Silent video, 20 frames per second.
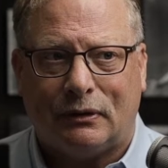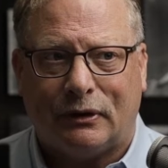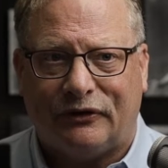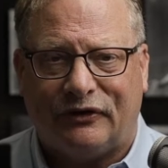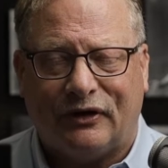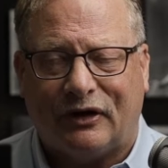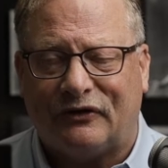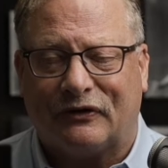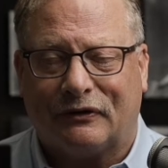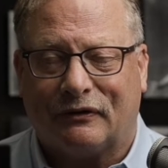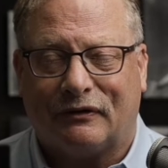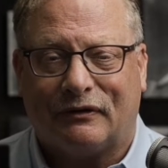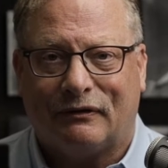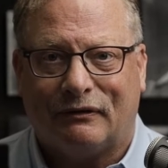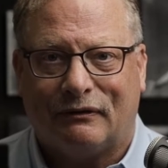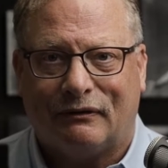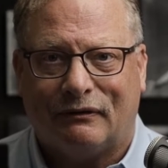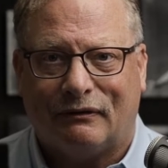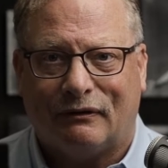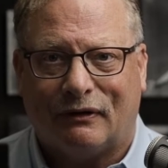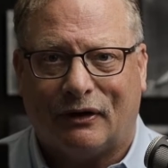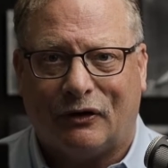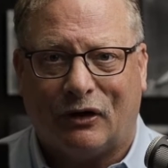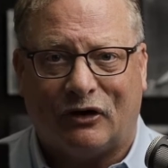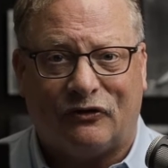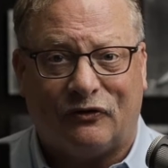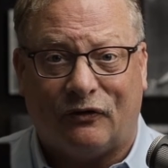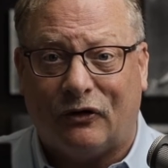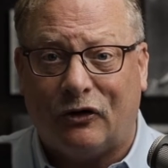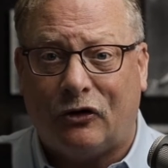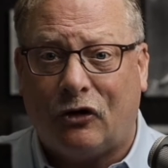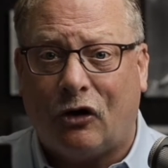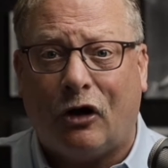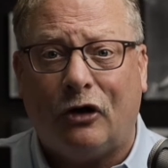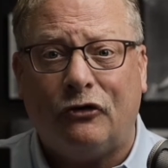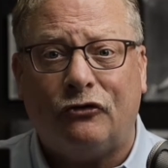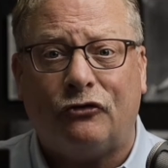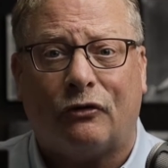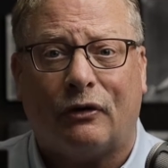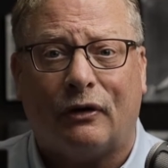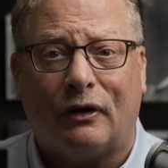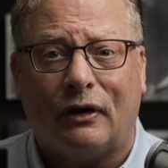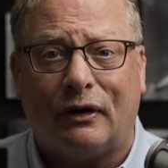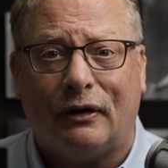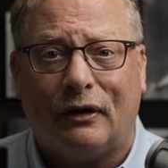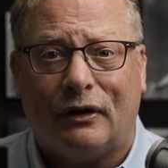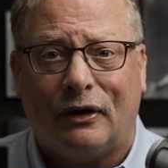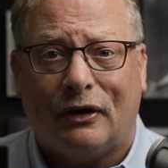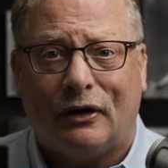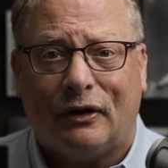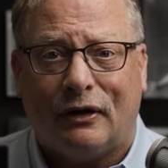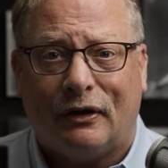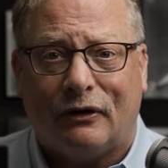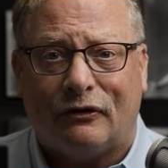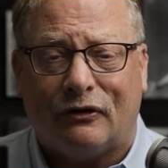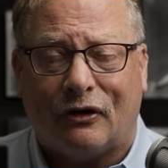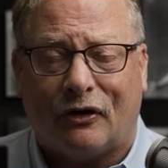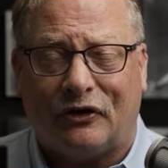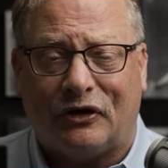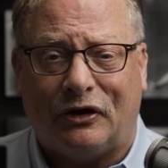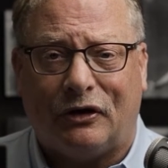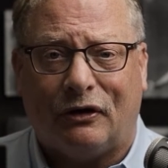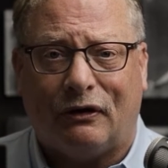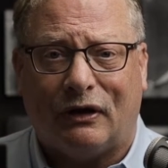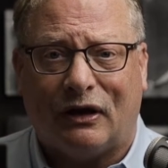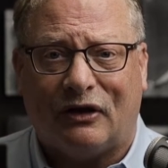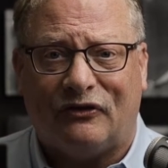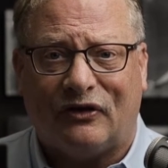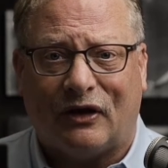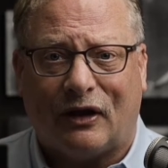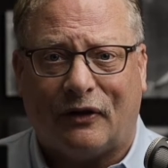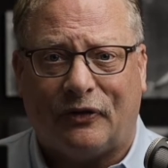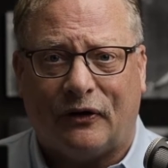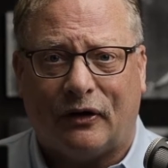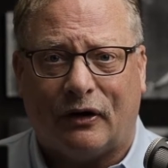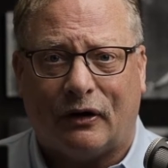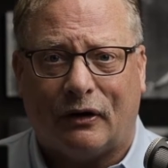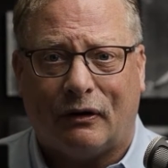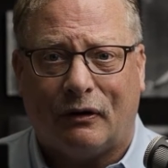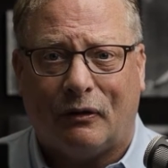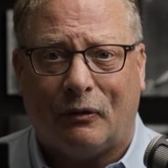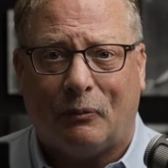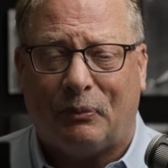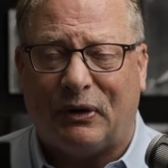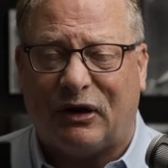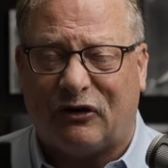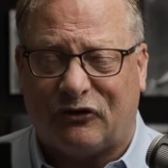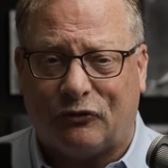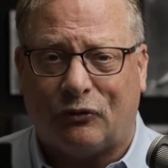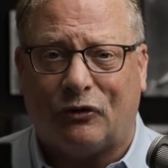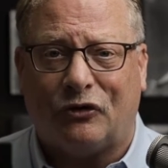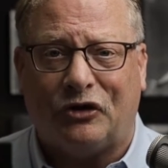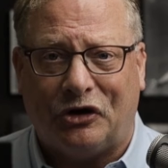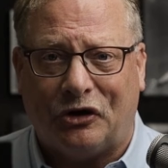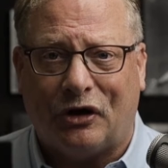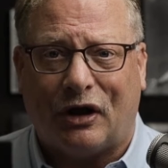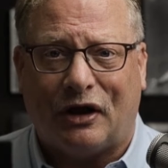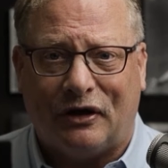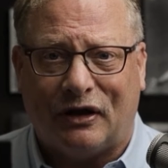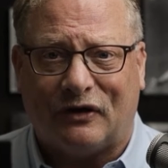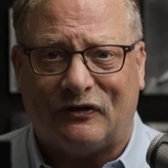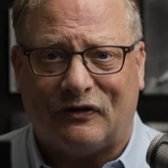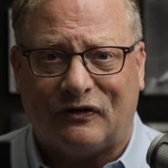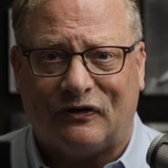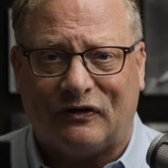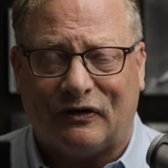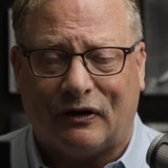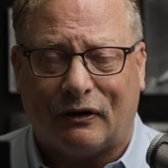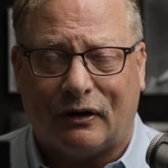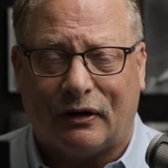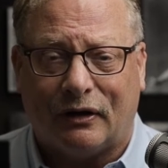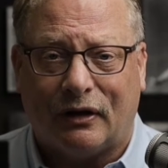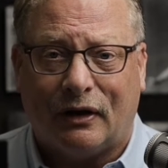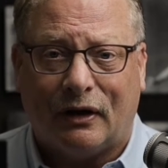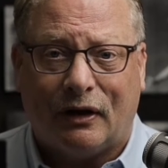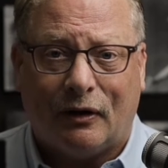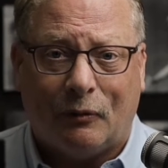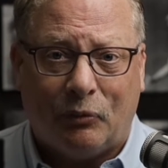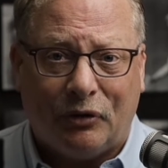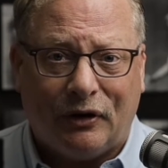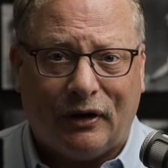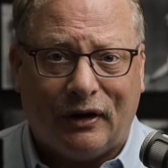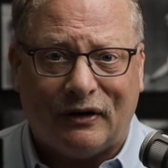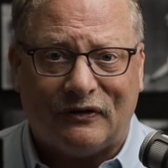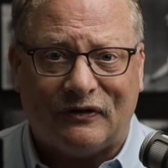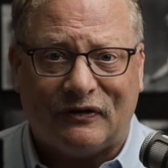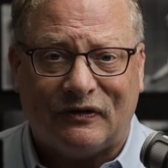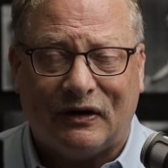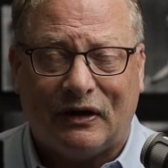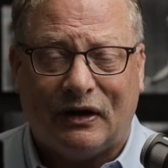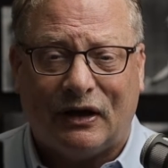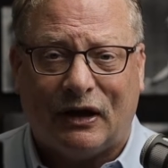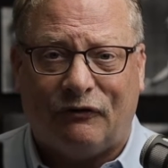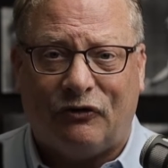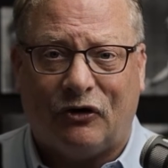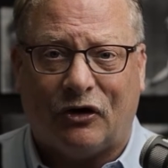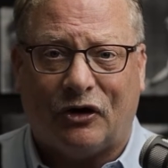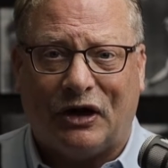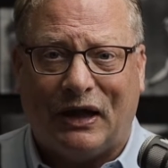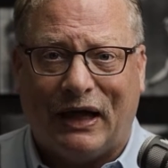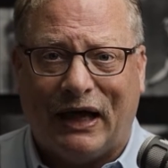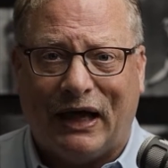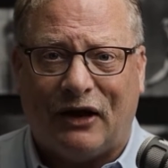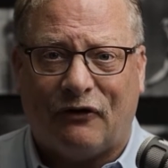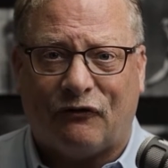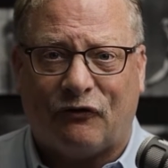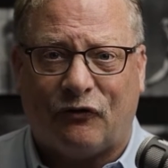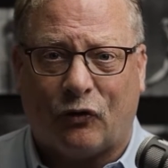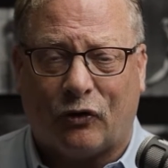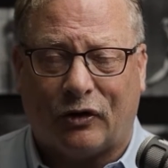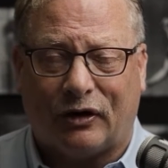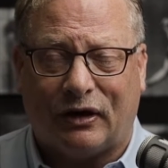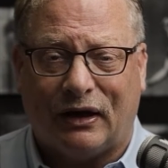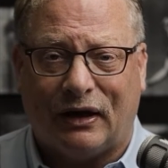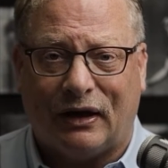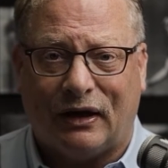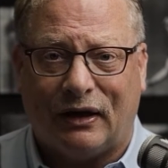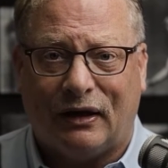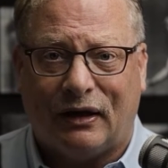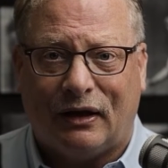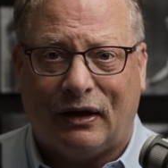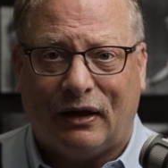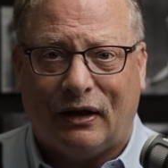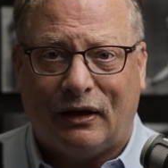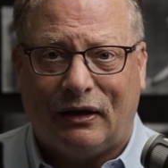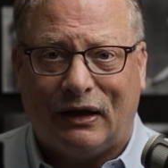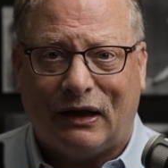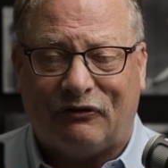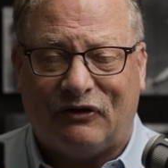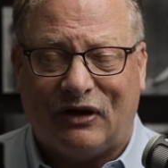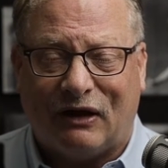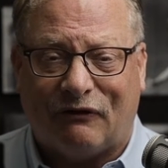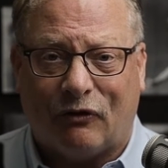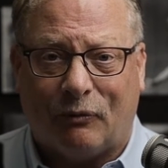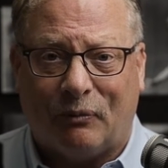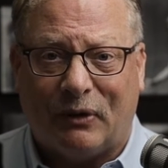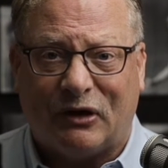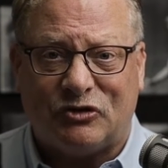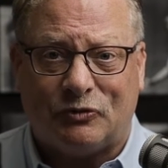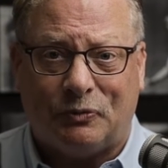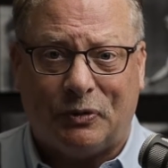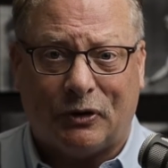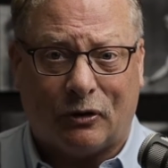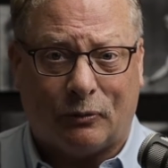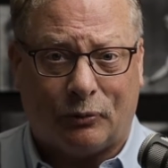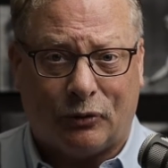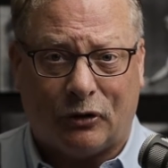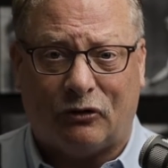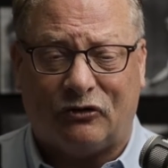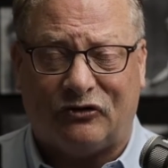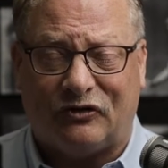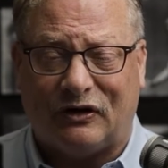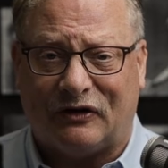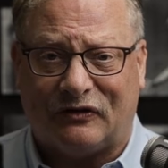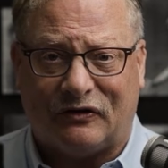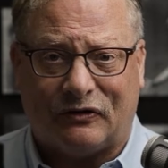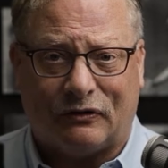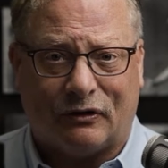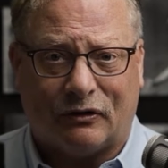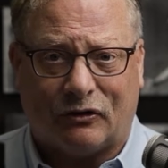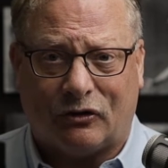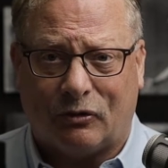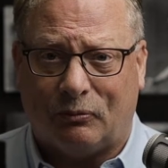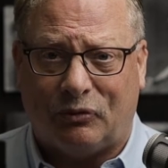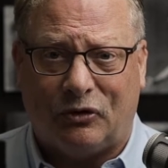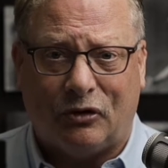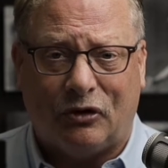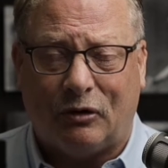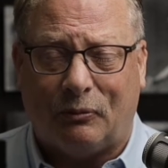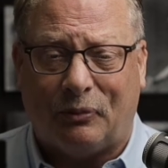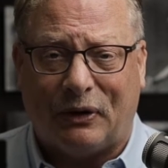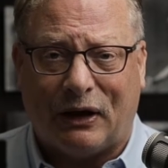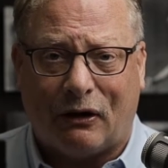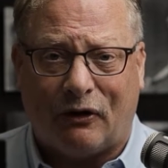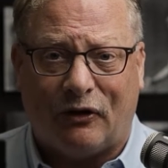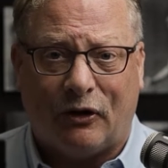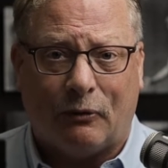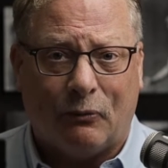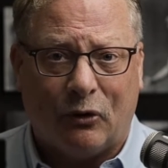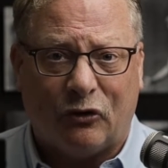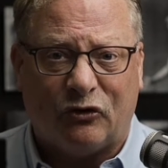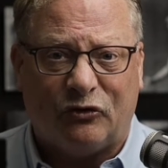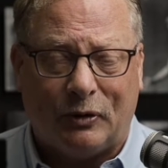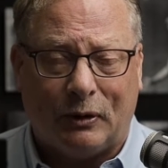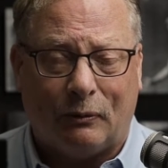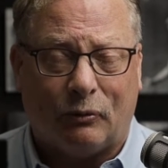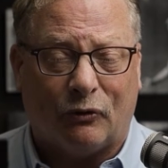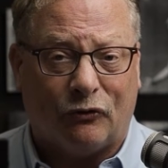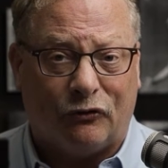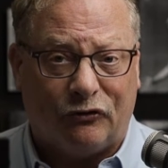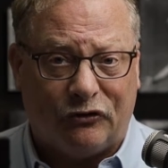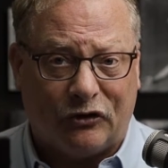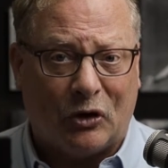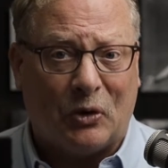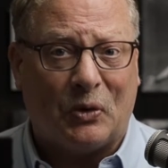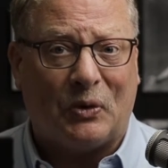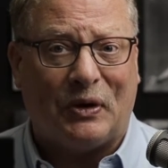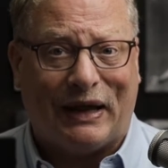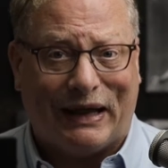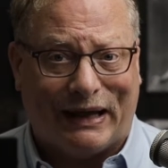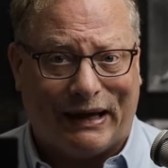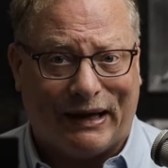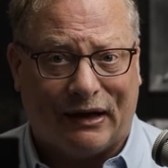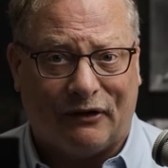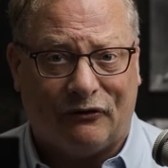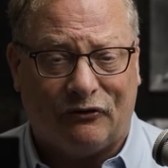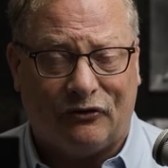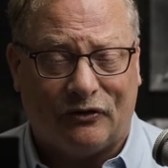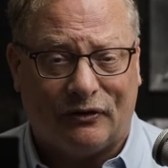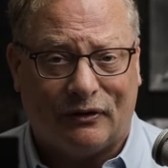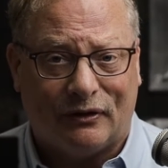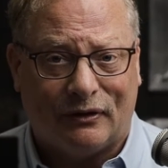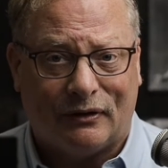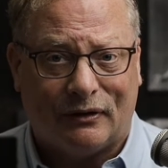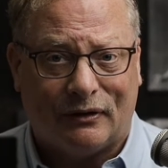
It doesn't. I know it's very contrary to all the gearheads out there, but it's really not necessary. Plus, if you're going to edit 4K, you have to have a much bigger processor and computing power that most people don't have,